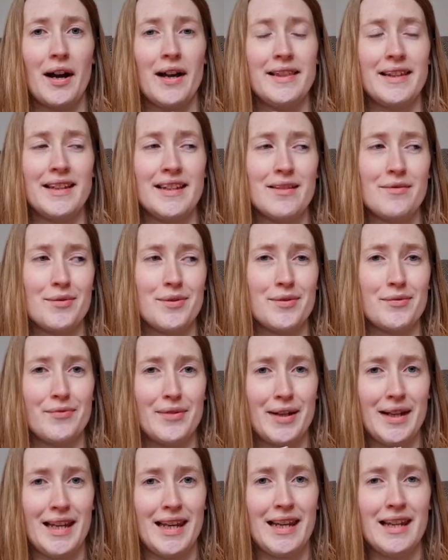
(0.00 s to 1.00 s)
I think this was
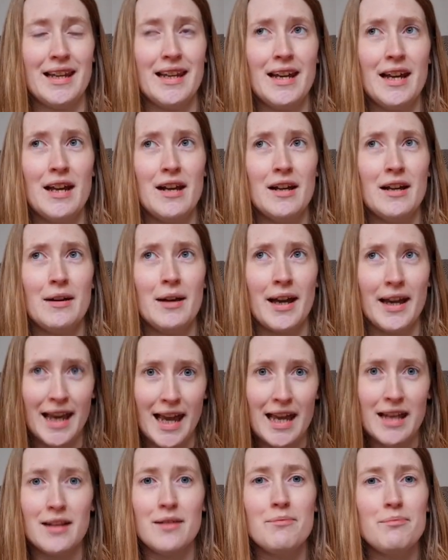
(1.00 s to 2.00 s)
really,
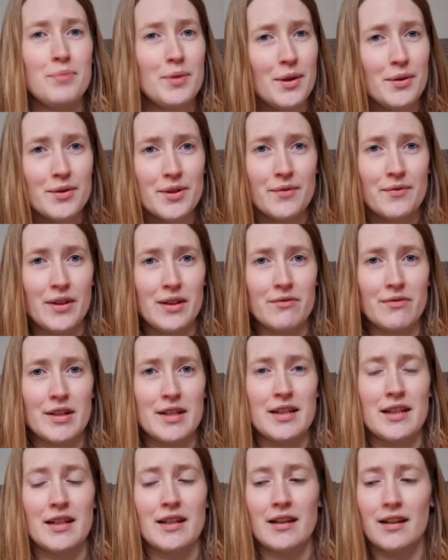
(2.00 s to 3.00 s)
again, beautifully
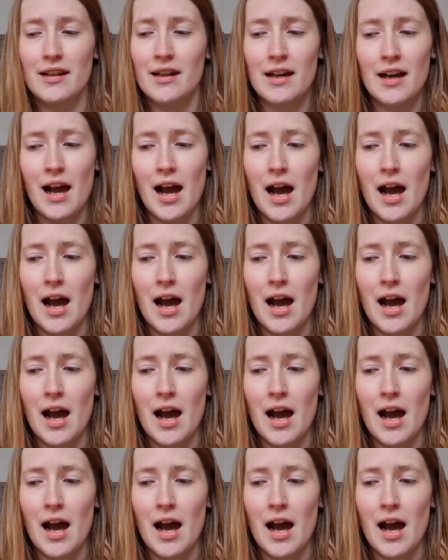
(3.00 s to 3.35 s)
written,